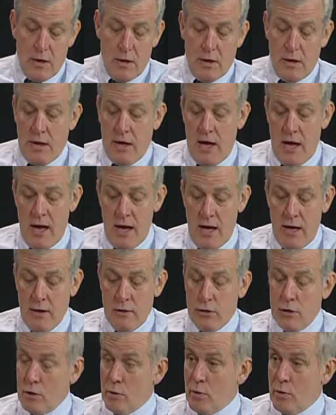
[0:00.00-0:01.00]

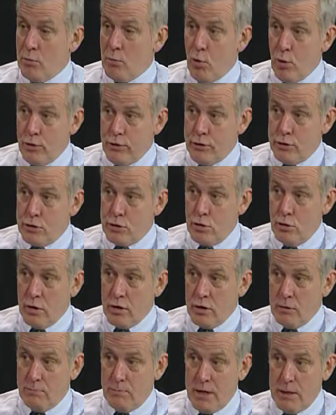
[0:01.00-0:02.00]
and there were more than
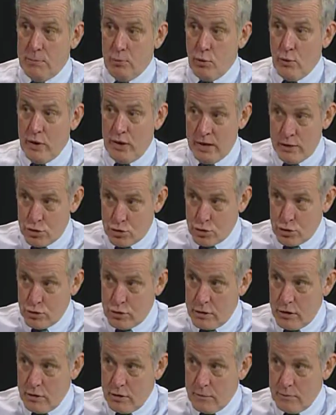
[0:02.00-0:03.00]
200 people
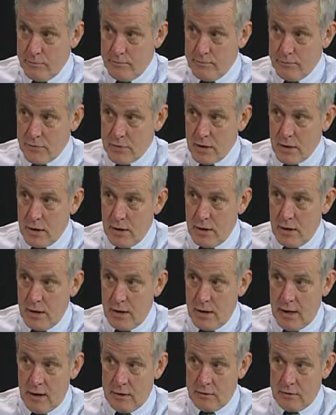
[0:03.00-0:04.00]
injured
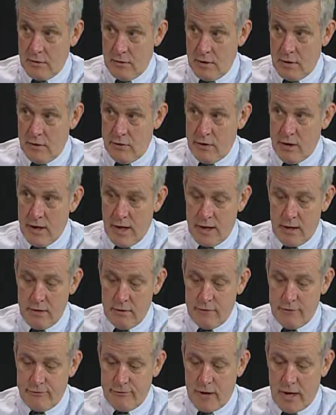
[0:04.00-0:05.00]
at the night of
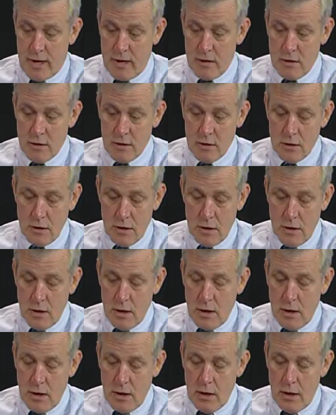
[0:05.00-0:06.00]
the fire.
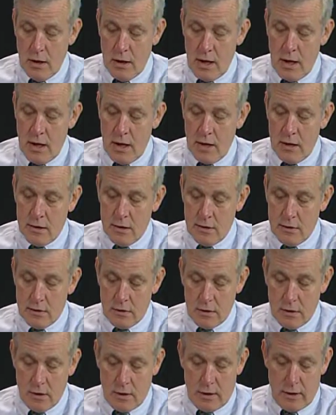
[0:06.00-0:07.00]
And
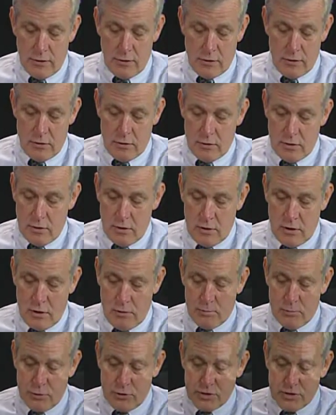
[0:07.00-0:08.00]
other
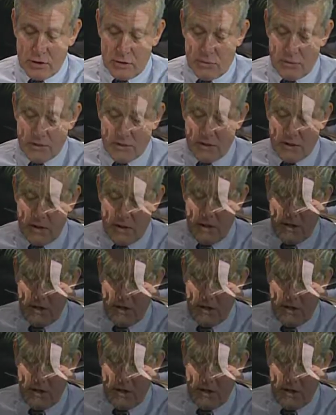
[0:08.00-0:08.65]
numbers, it was the